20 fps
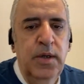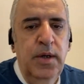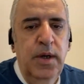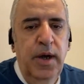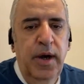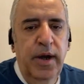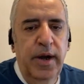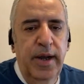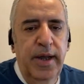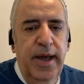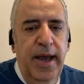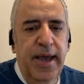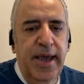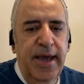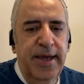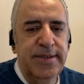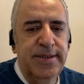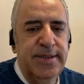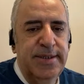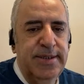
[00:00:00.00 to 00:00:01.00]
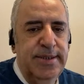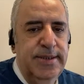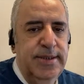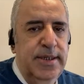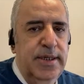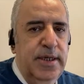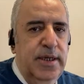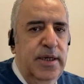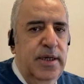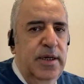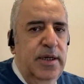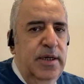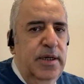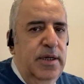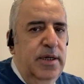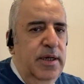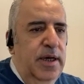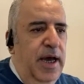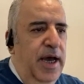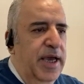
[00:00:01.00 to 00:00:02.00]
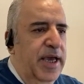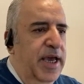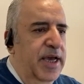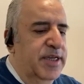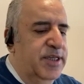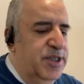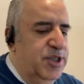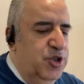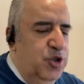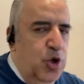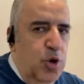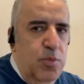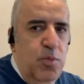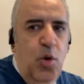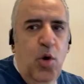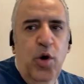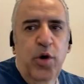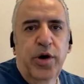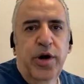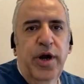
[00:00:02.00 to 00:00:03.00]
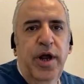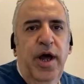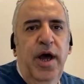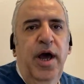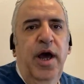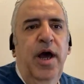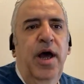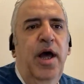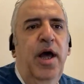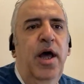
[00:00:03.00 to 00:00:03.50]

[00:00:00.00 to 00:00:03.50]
All right, I guess no more